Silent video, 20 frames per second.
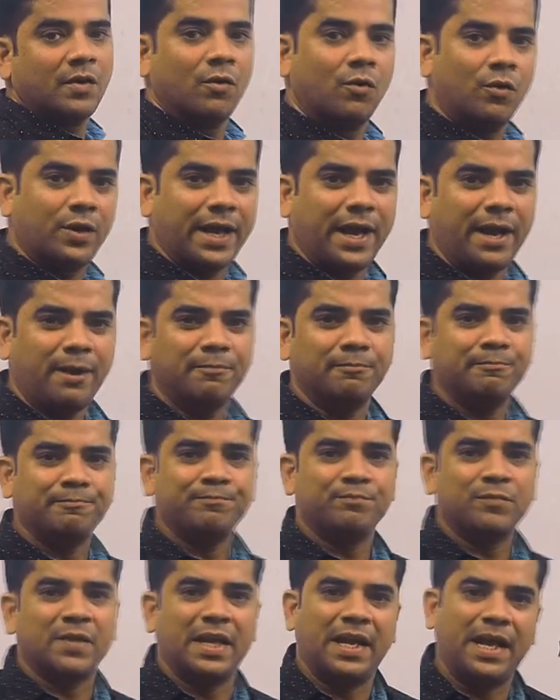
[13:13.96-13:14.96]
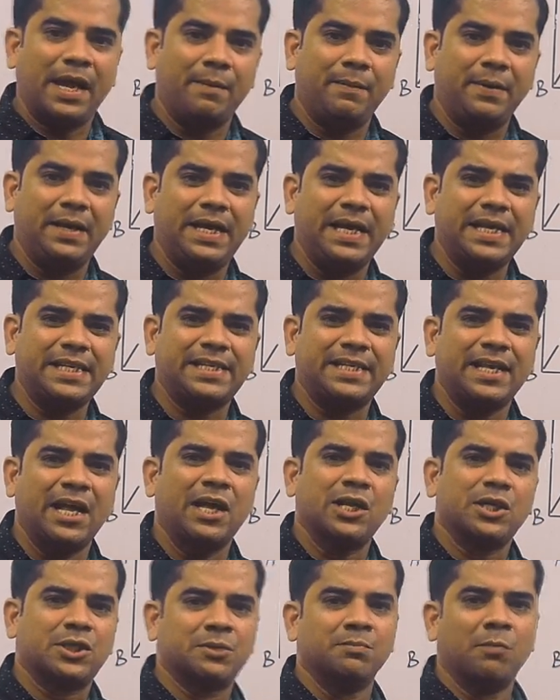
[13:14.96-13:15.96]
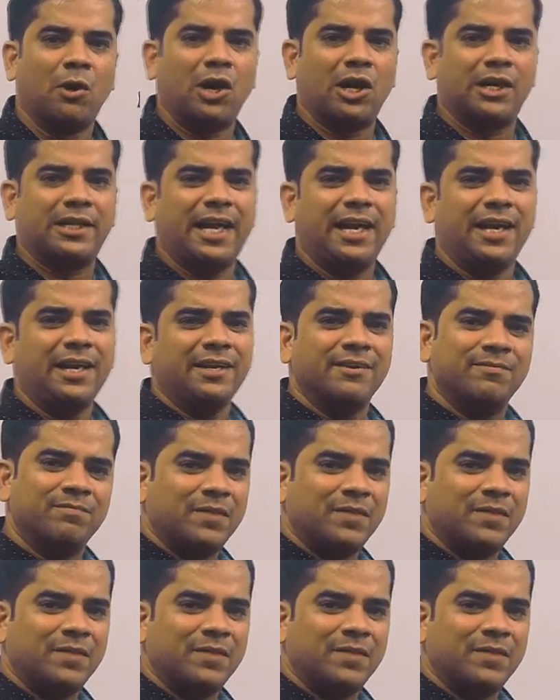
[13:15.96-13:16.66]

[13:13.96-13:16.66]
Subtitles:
Okay, AB is smaller than